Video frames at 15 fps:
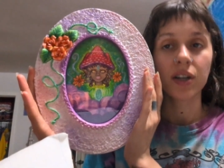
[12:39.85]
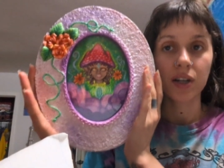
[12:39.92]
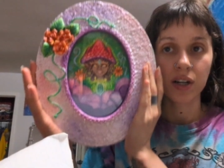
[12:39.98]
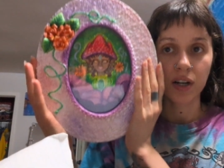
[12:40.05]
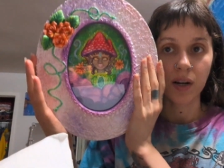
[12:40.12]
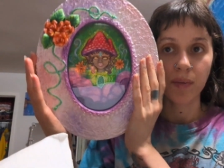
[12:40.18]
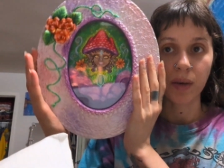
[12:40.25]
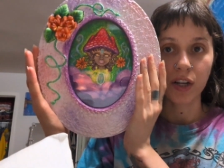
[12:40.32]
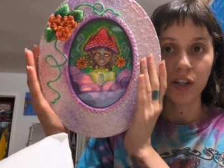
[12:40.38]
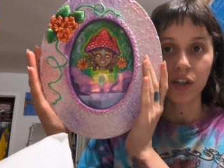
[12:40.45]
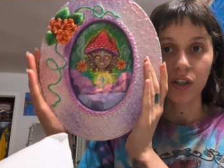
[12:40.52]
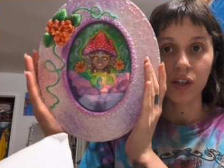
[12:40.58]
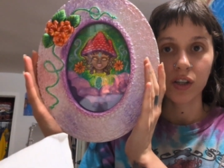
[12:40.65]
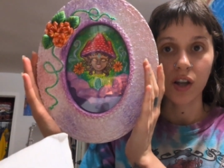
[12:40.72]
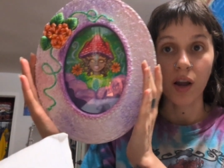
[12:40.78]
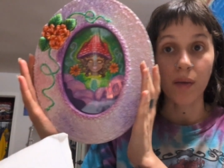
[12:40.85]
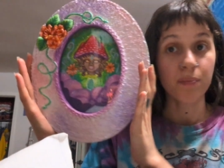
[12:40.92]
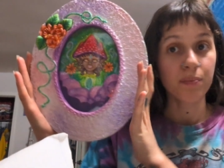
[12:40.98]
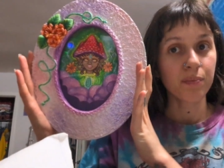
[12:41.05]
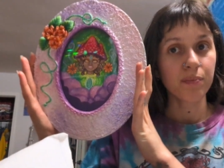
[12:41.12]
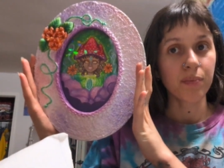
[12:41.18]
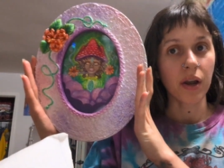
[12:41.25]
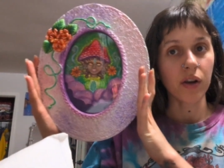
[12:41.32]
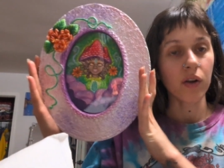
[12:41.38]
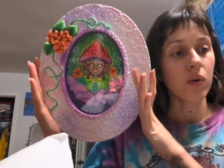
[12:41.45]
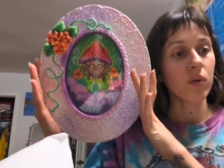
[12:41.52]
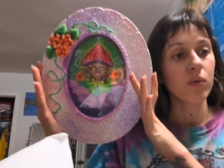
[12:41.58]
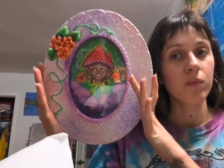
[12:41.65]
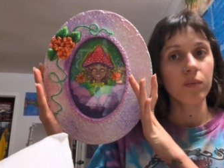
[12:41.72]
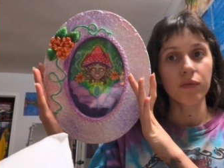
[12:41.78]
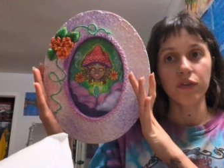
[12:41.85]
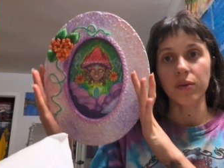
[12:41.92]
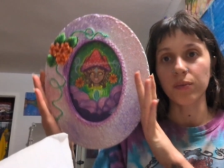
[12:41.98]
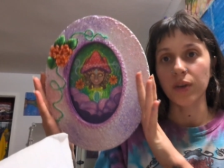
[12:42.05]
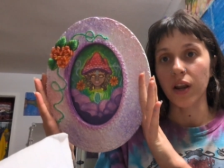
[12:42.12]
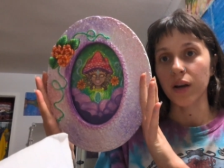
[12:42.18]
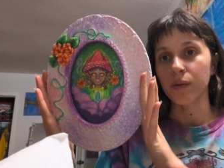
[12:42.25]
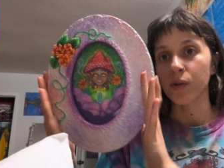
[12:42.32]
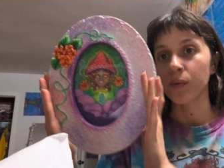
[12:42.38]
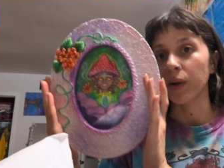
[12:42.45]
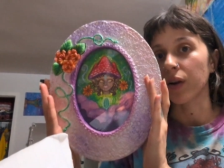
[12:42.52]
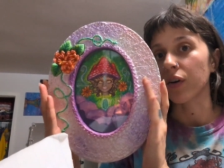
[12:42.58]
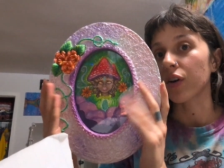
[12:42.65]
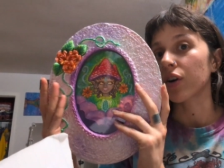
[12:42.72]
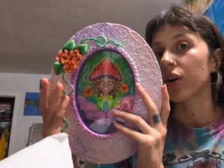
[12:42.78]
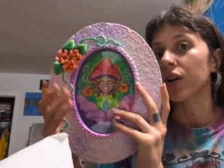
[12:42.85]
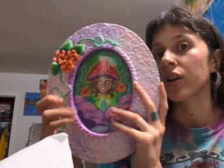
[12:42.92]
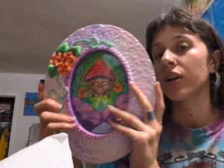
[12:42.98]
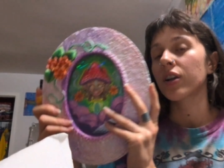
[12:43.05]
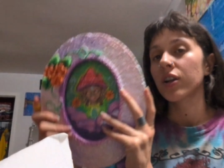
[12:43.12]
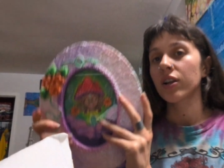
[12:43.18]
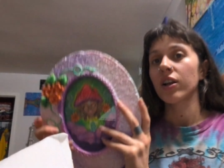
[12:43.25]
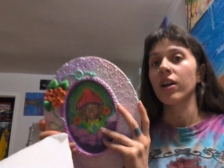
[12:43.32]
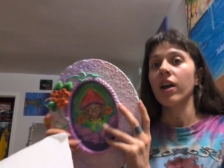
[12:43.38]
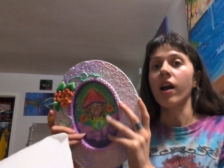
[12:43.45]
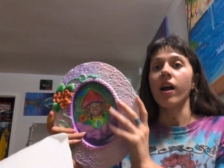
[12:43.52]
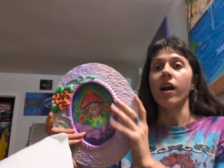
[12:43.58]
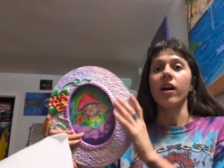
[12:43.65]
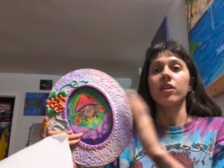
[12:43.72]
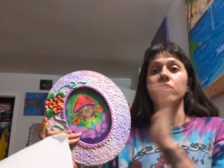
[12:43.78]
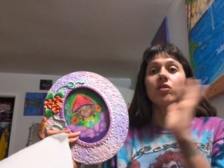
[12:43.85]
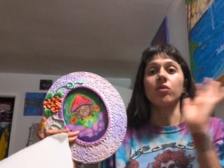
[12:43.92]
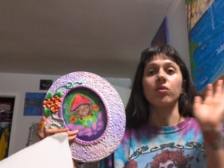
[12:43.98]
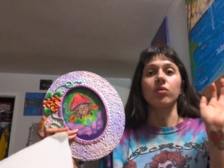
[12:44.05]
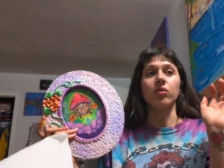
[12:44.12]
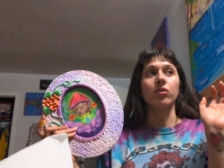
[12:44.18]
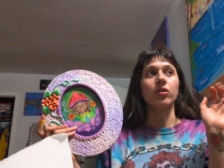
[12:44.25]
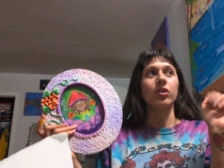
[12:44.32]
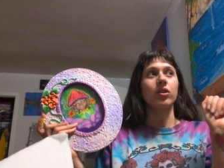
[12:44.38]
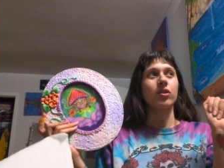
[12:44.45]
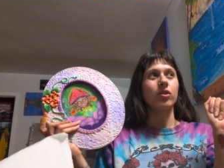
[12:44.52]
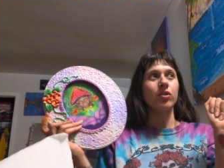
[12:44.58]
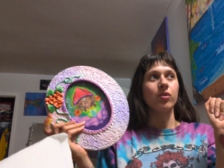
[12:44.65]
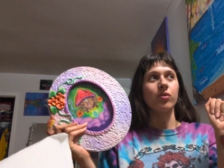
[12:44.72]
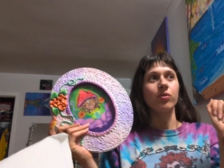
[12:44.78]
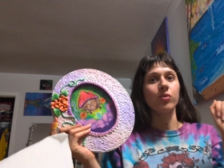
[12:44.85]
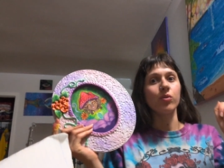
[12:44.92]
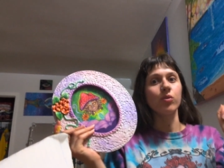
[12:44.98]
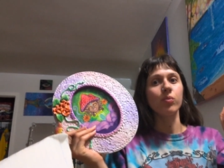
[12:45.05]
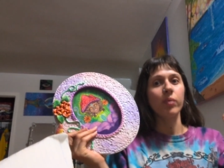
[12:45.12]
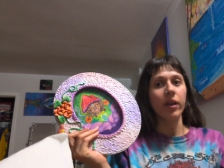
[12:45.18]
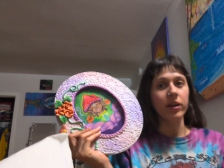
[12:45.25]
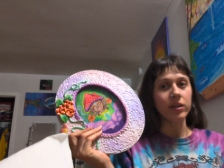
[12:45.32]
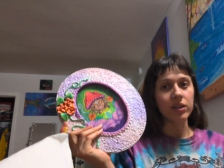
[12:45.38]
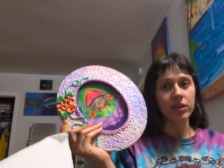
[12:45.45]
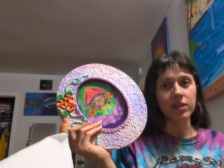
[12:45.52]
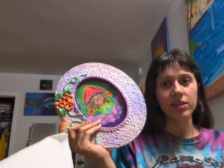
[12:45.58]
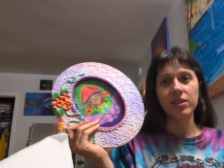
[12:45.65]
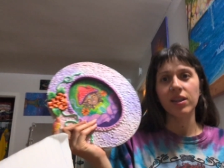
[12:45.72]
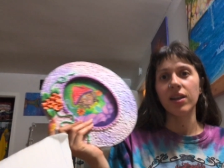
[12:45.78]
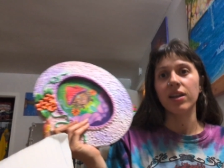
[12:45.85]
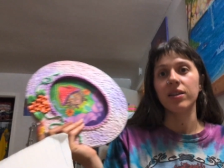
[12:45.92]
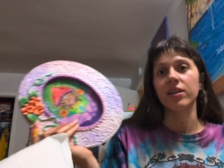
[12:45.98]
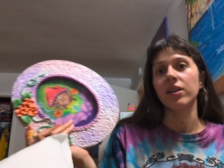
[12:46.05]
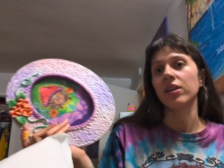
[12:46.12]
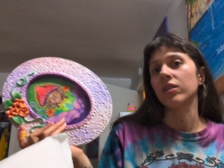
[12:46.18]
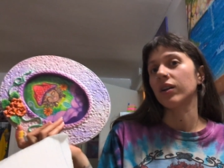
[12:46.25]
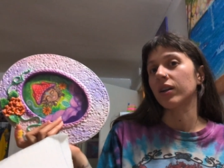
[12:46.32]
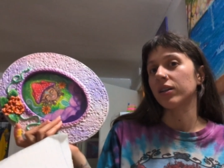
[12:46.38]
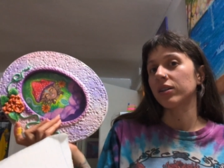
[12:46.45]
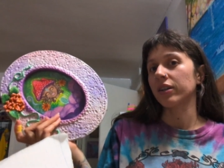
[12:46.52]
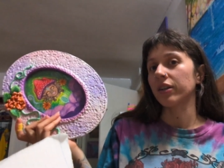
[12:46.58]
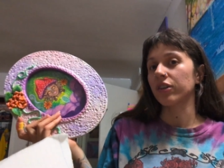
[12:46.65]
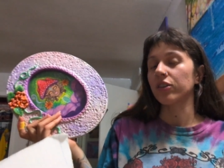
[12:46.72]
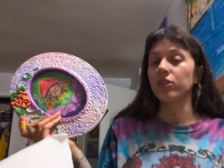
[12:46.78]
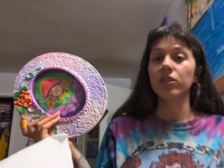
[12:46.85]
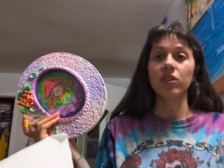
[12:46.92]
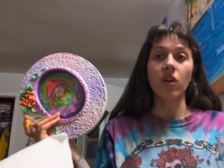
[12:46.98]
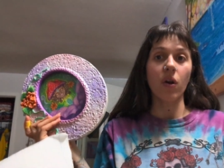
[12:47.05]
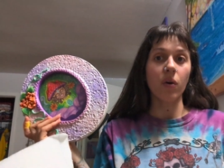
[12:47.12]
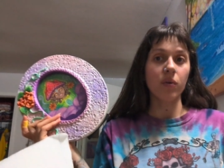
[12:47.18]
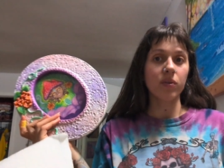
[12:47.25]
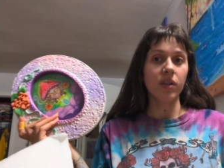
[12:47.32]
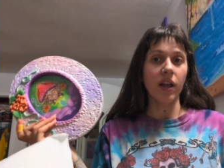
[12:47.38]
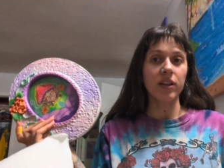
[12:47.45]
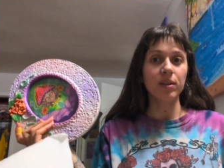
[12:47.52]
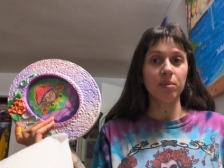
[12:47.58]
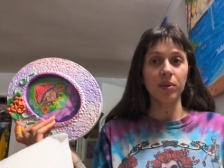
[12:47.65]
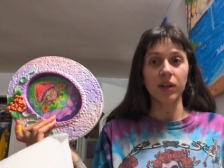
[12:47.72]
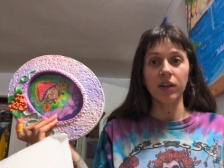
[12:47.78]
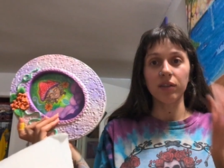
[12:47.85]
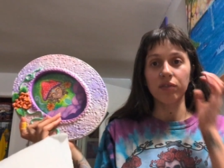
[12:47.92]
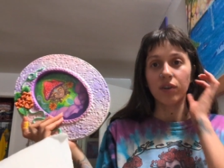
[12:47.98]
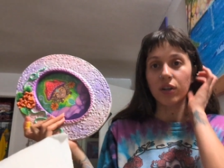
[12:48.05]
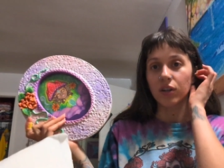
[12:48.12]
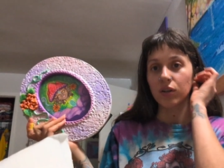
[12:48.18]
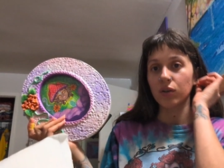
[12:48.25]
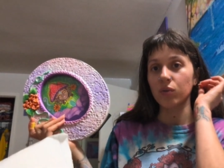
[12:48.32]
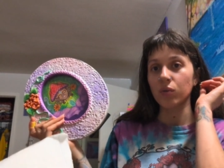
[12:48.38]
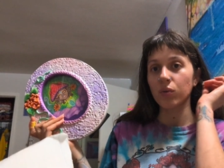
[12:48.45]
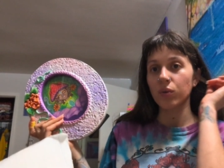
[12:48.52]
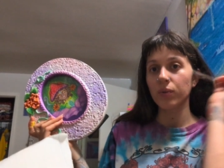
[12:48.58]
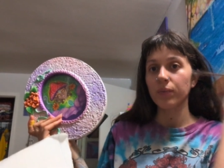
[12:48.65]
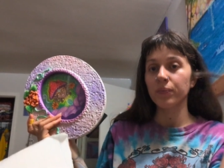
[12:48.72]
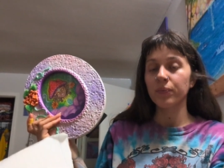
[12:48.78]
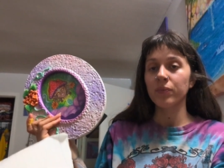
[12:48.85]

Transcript: I just got back home from getting all my art. I sold 2 paintings and like a lot of stickers, so that's pretty fucking cool.